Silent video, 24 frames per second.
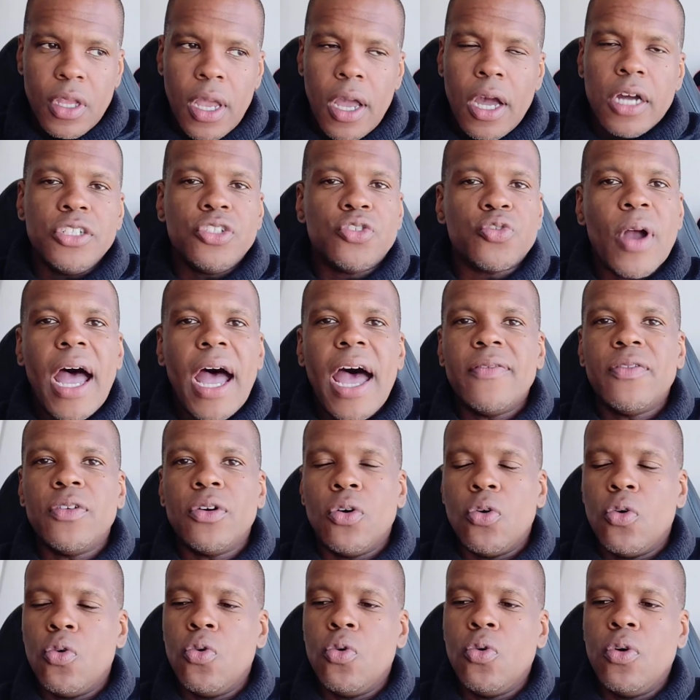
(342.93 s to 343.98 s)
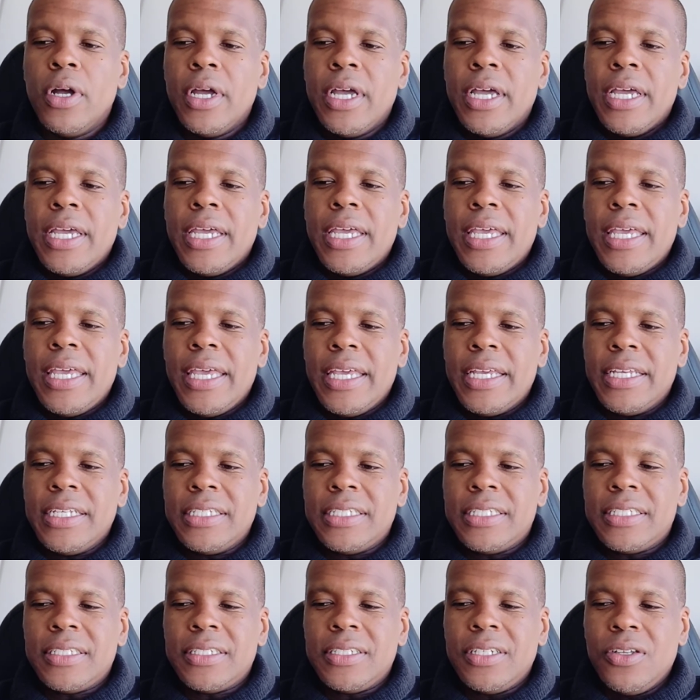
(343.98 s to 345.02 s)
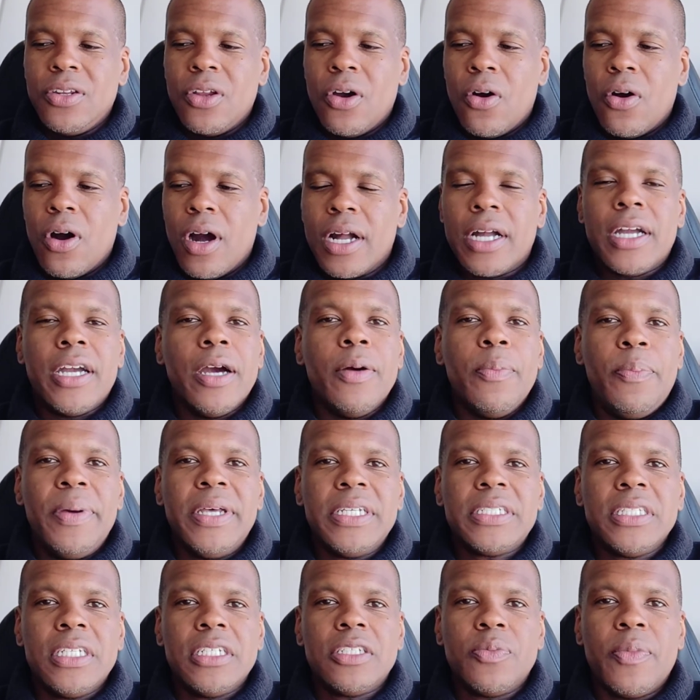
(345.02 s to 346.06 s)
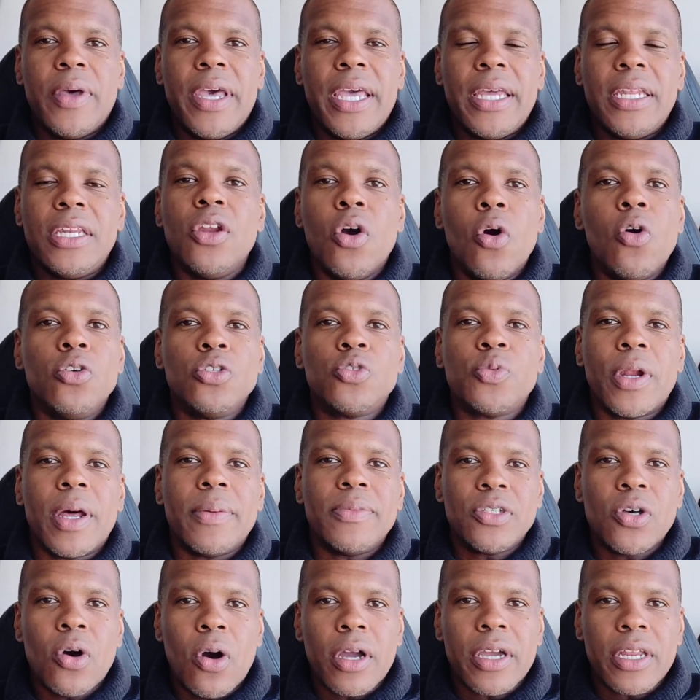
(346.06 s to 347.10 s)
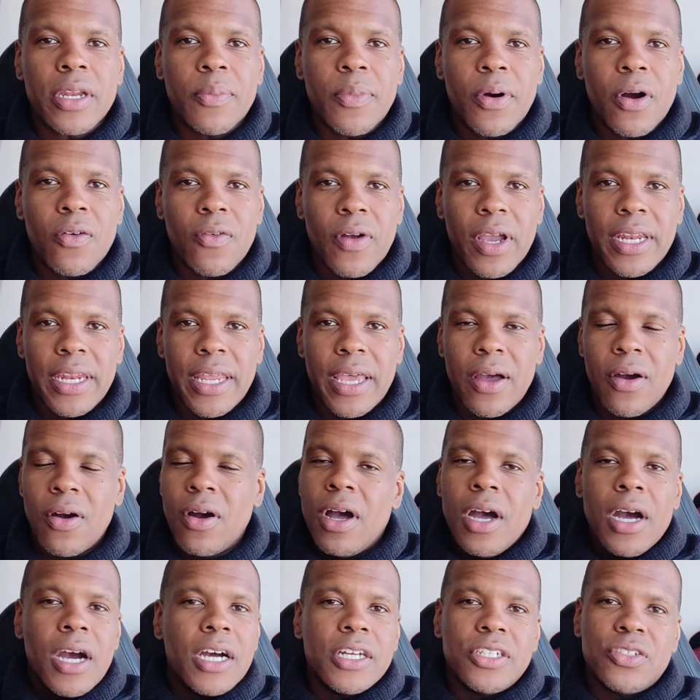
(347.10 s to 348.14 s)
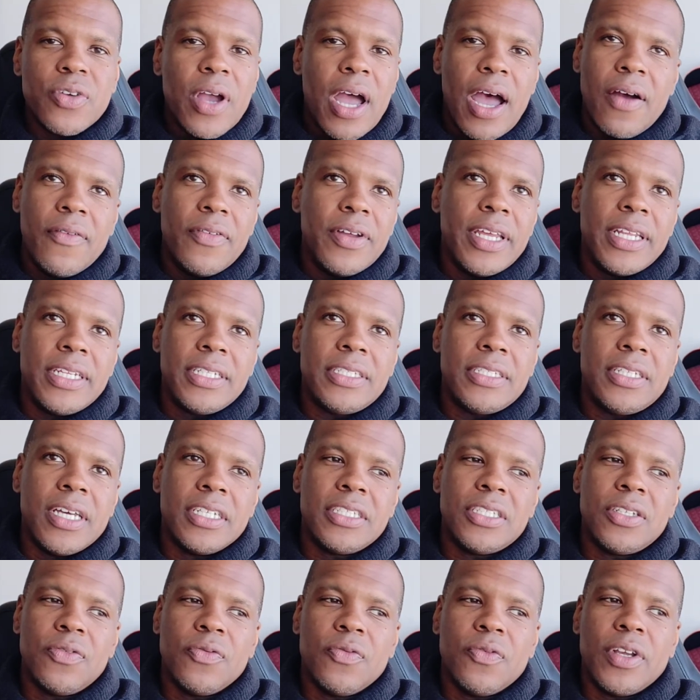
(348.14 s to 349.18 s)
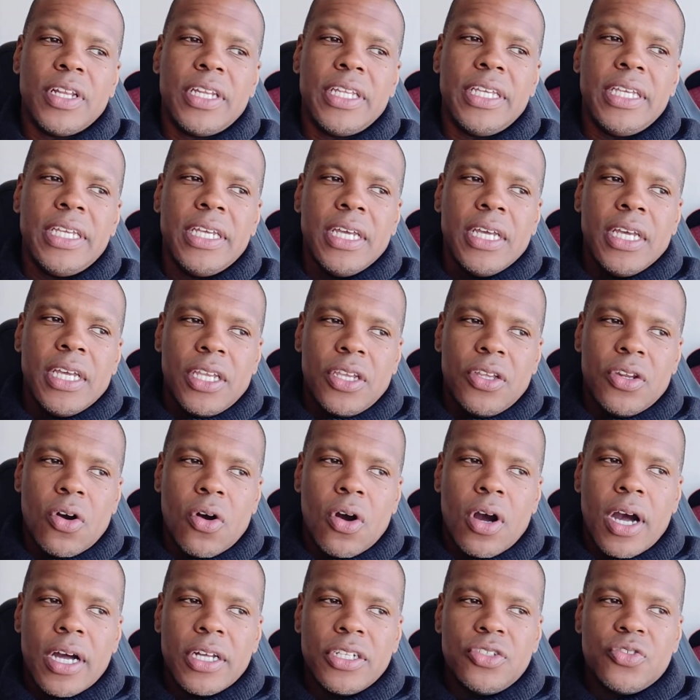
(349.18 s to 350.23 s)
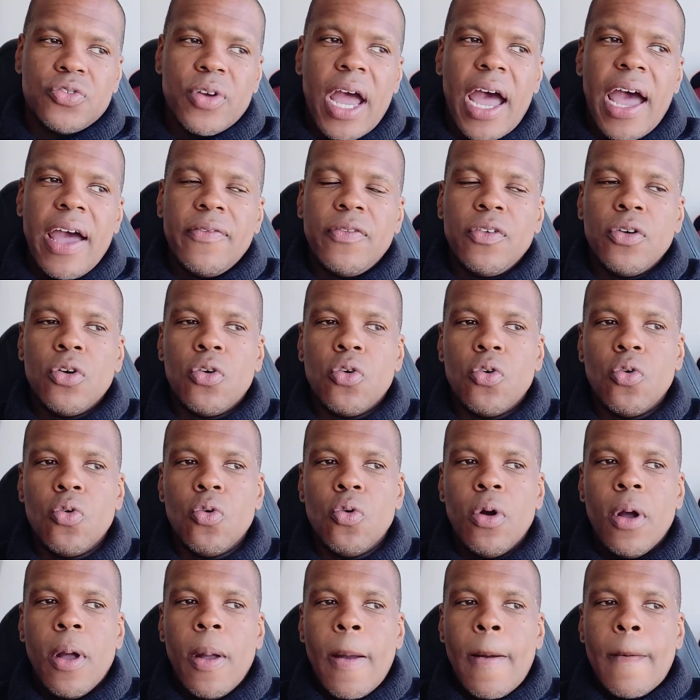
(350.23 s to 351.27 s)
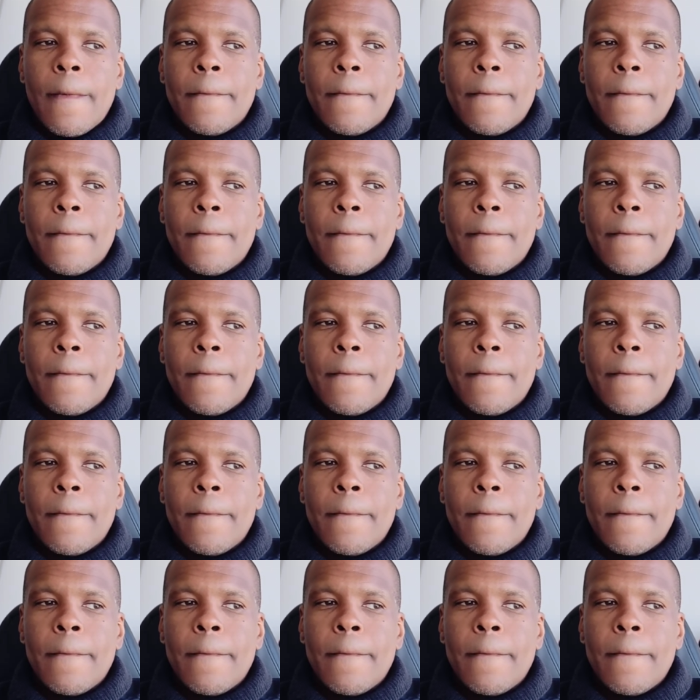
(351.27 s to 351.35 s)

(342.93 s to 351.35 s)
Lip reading: a driver who is, a good businessman knows what I'm talking about right now. A driver that doesn't really, a driver who